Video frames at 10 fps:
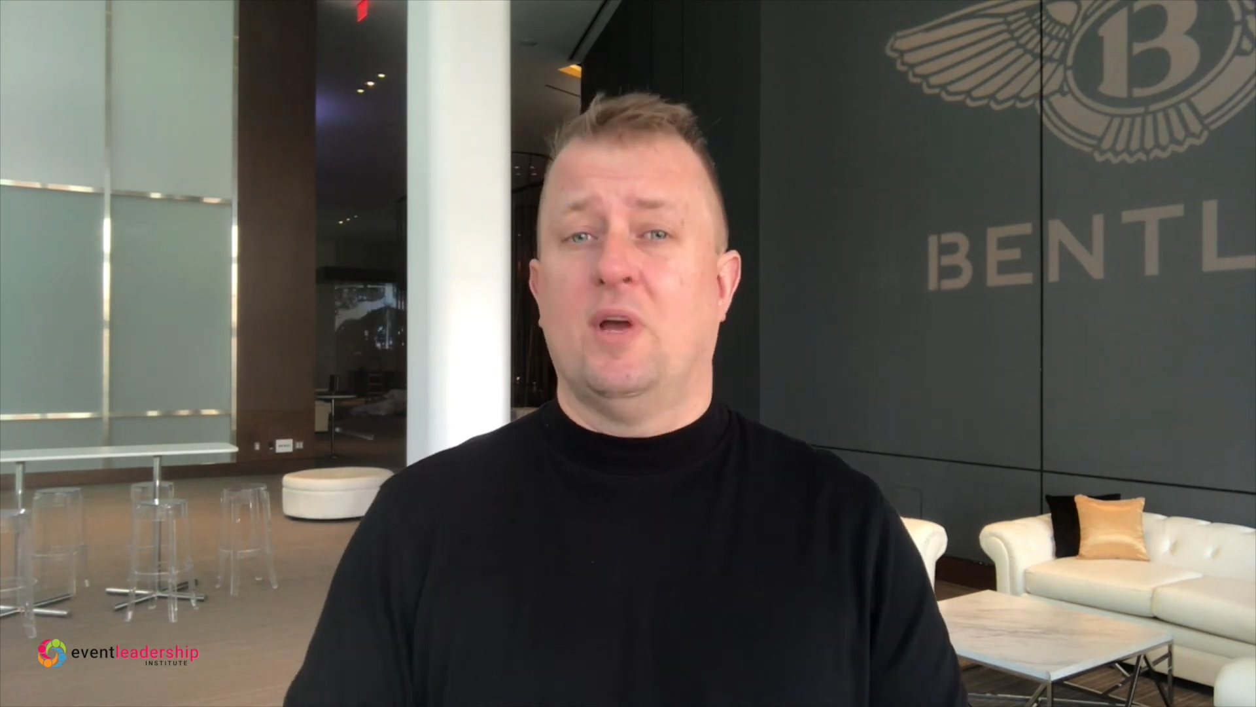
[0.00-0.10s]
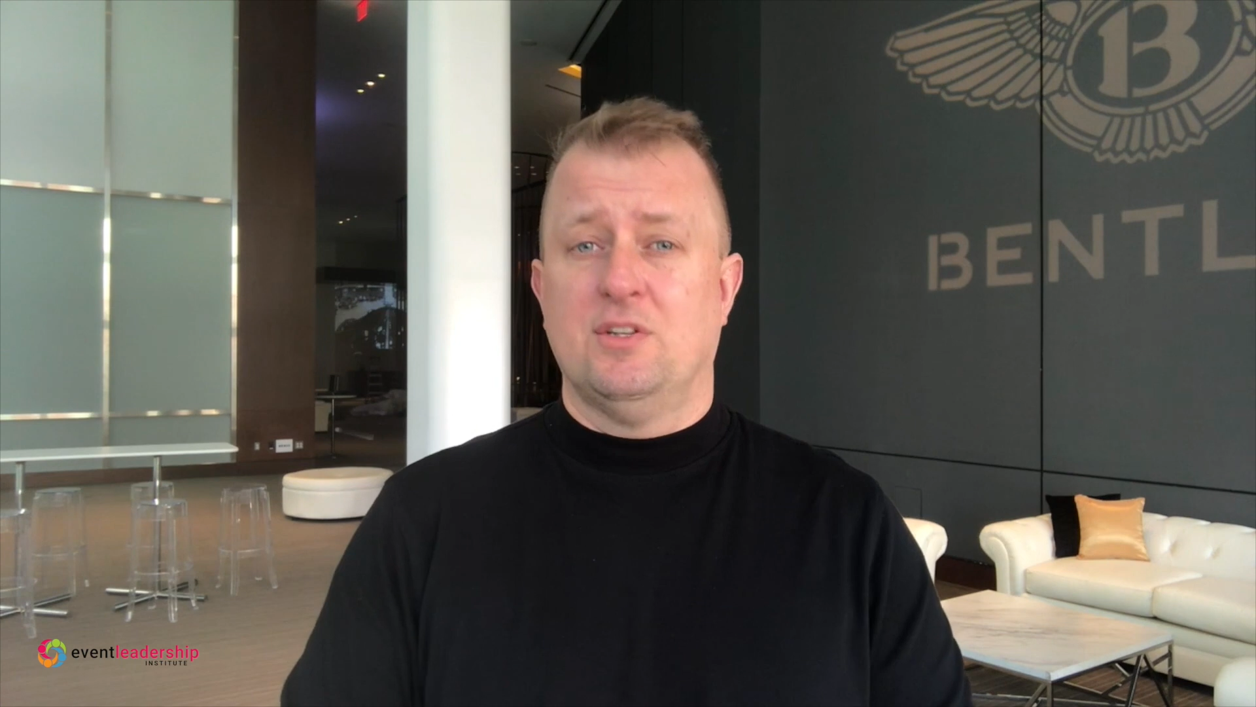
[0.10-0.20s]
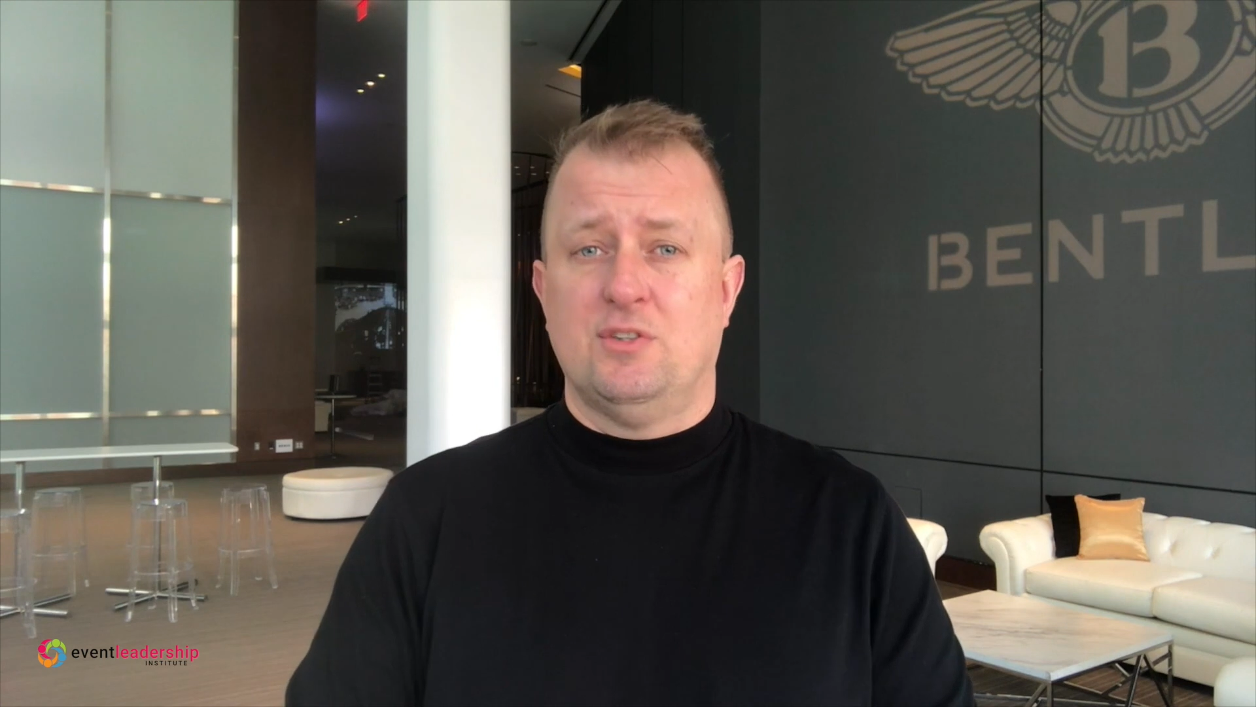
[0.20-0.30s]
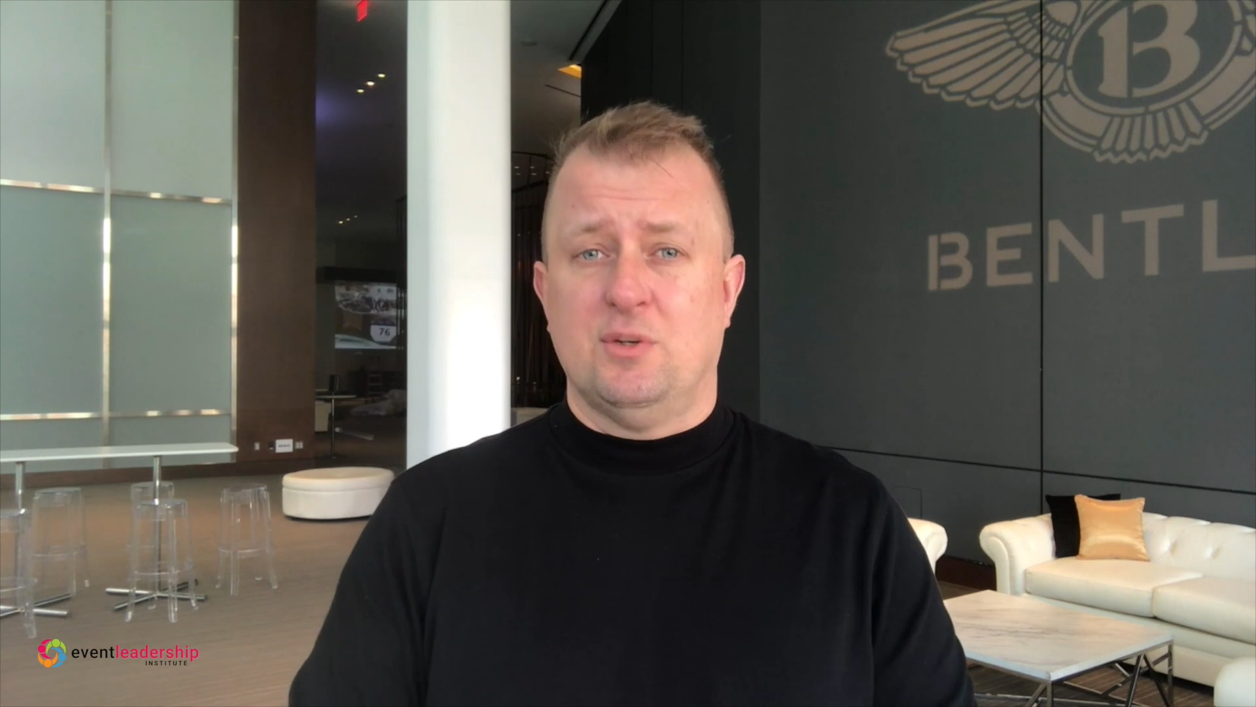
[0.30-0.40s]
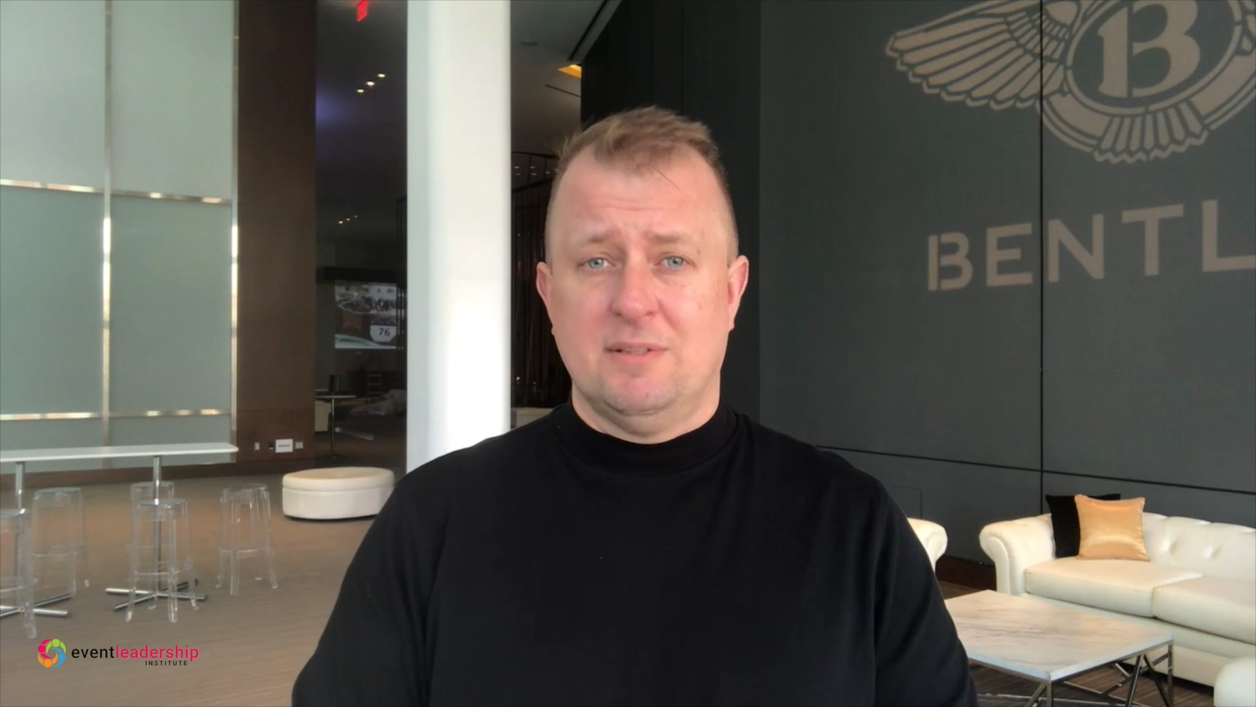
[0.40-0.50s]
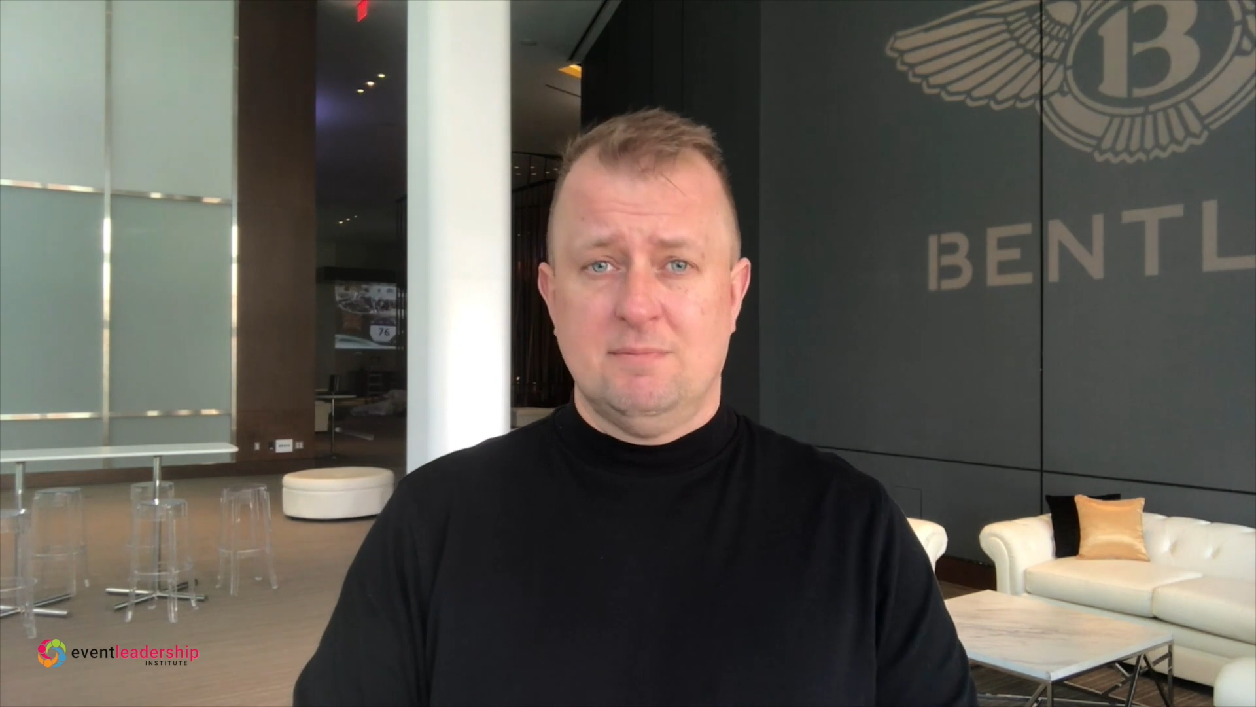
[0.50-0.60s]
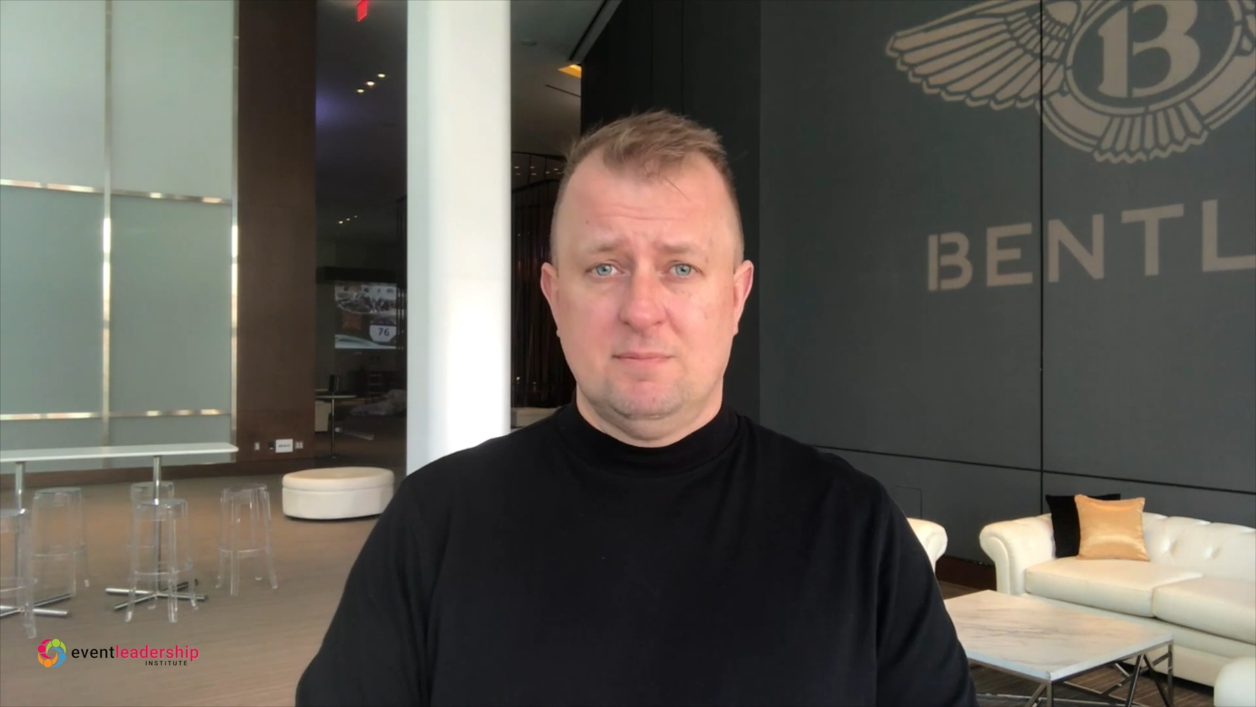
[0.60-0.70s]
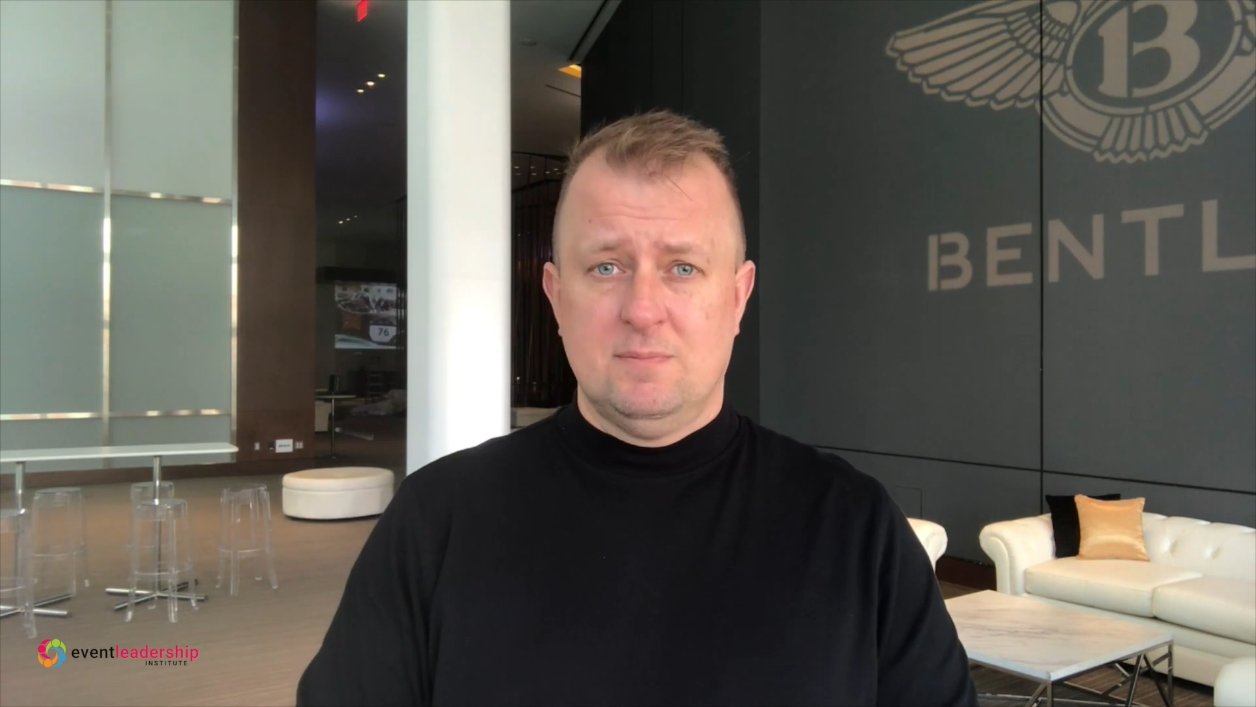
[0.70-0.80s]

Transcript: way to do it.